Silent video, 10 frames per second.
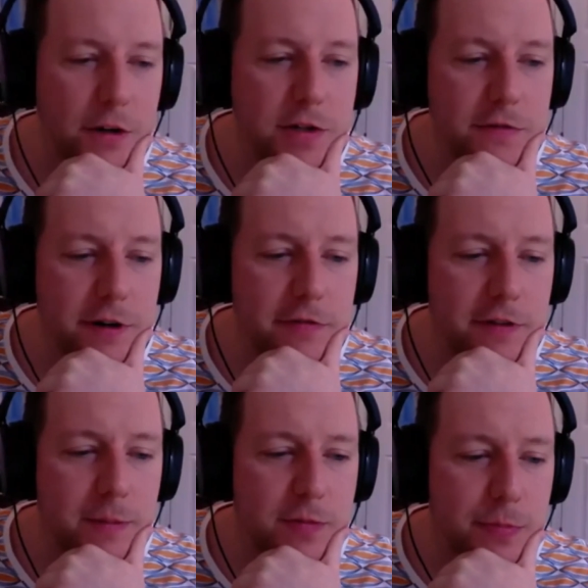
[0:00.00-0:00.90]
There's a
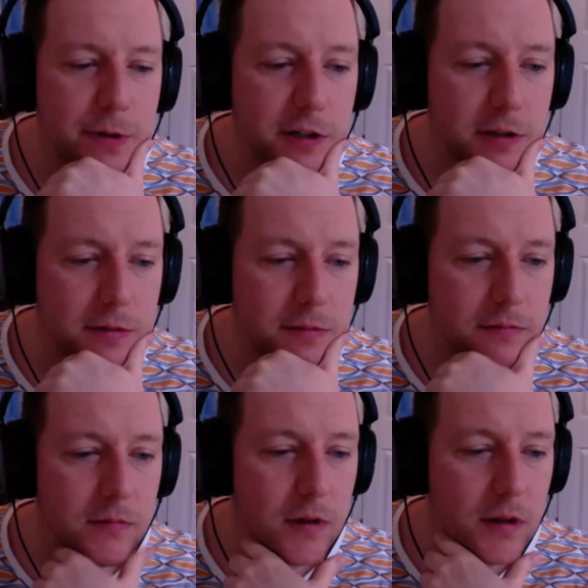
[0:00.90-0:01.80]
very famous book.
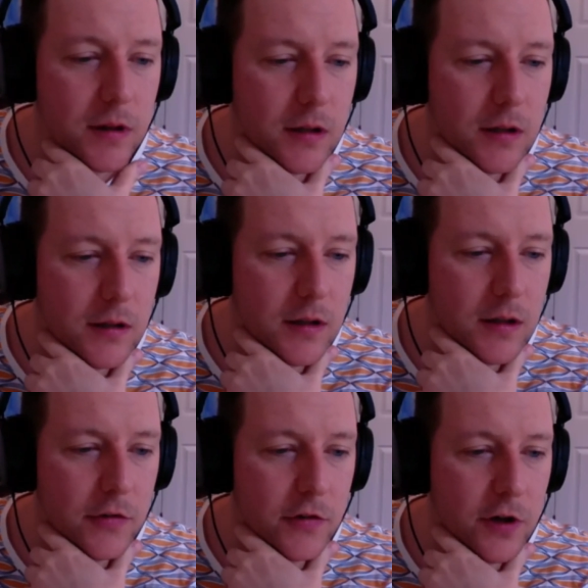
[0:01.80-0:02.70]
It
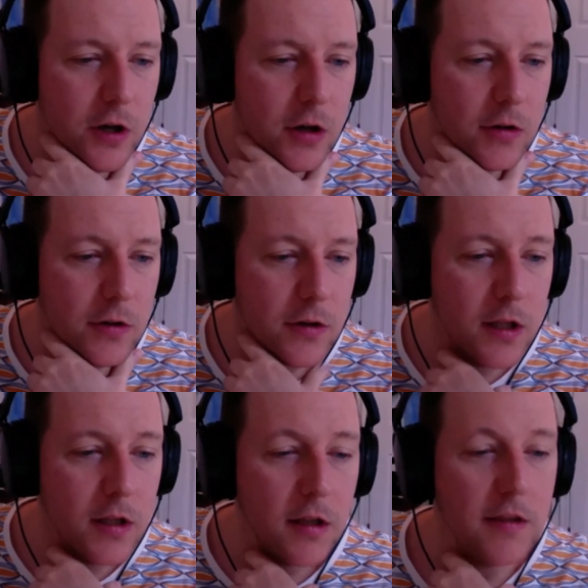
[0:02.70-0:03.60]
is called
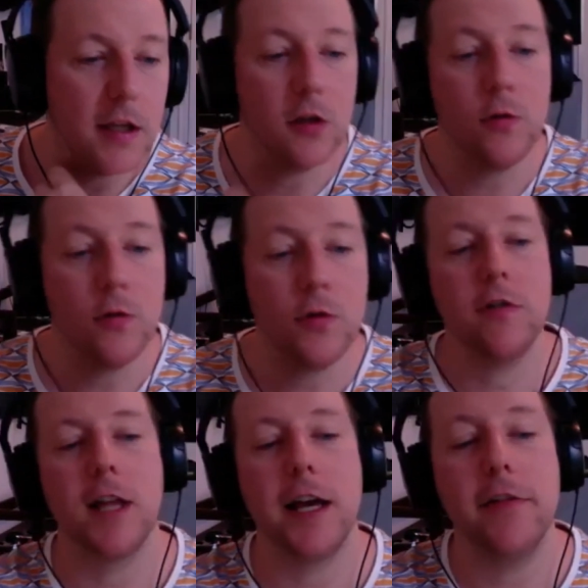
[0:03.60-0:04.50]
The
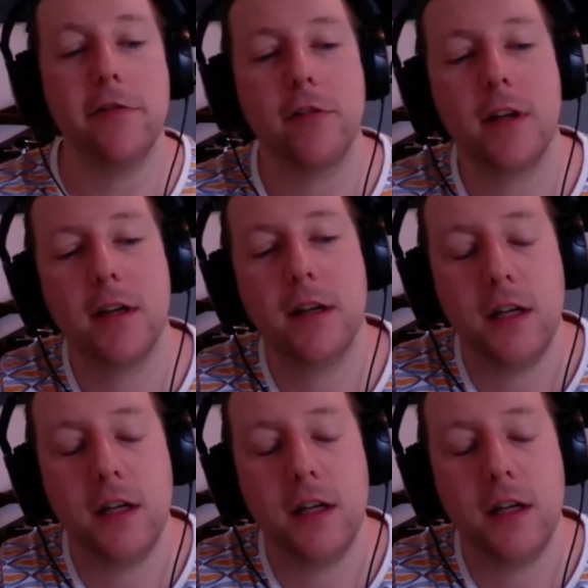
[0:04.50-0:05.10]
Illusion of Life.